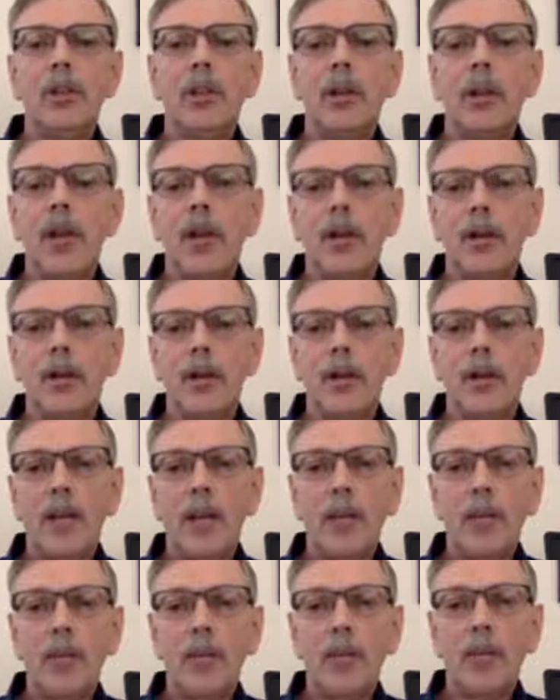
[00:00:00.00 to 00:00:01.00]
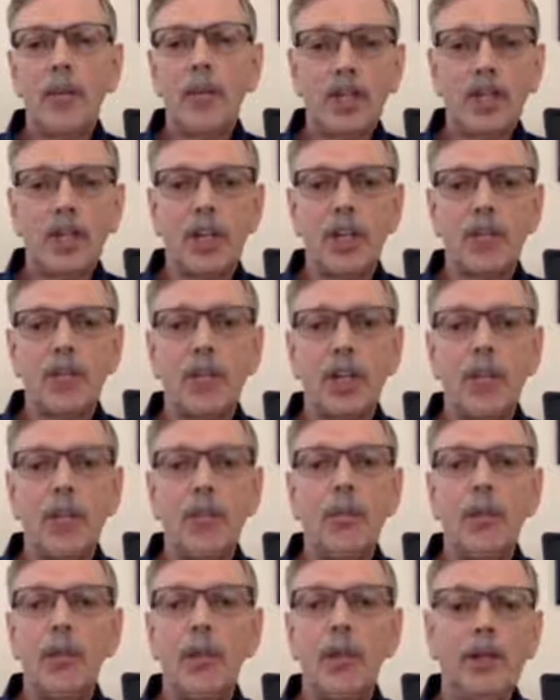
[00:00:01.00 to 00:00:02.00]
truck's
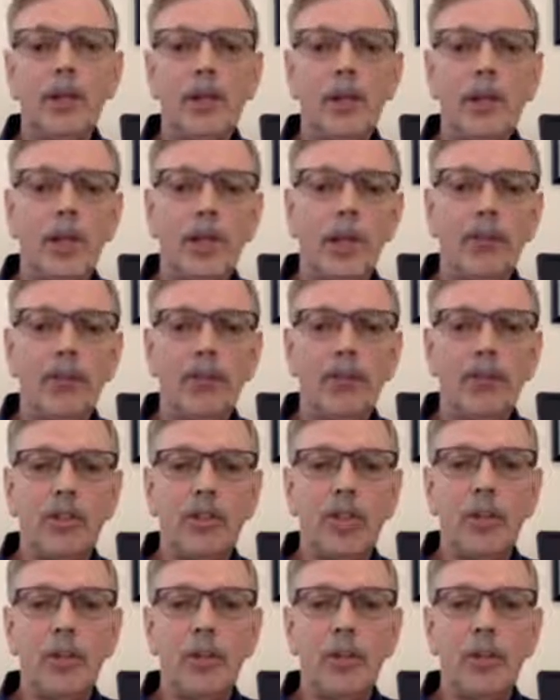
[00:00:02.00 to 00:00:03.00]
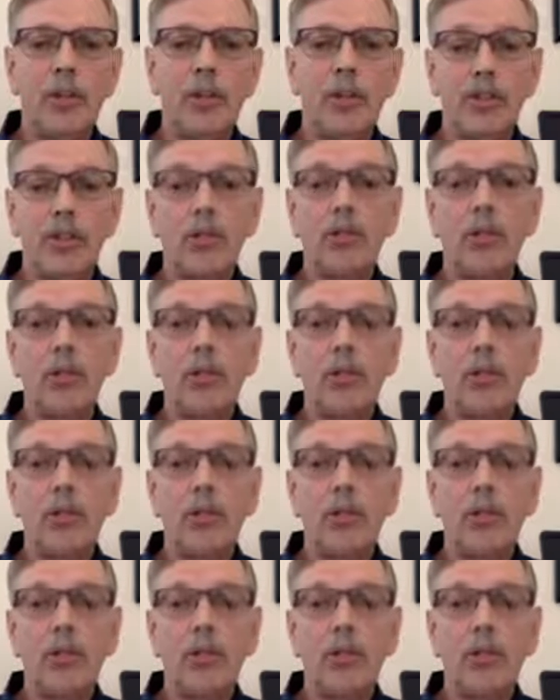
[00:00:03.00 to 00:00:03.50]
capability and have your TMS